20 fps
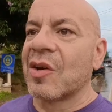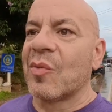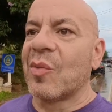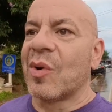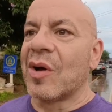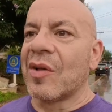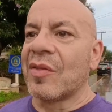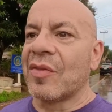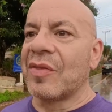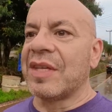
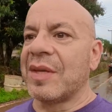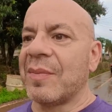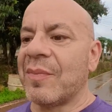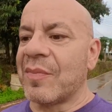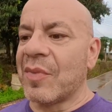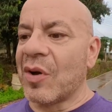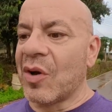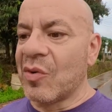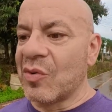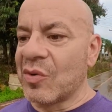Well, the
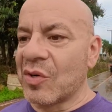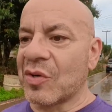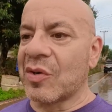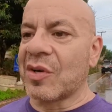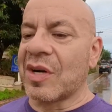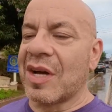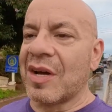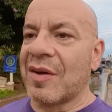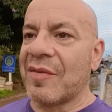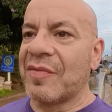
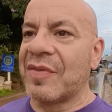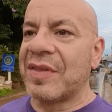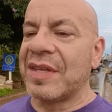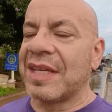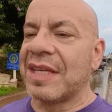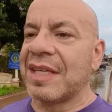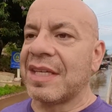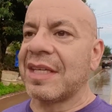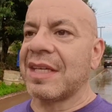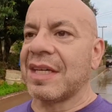owner of
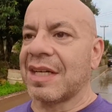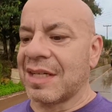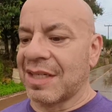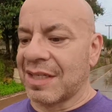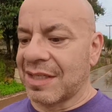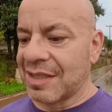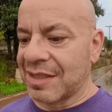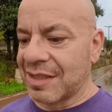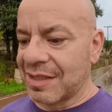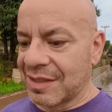
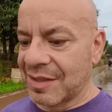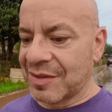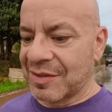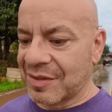the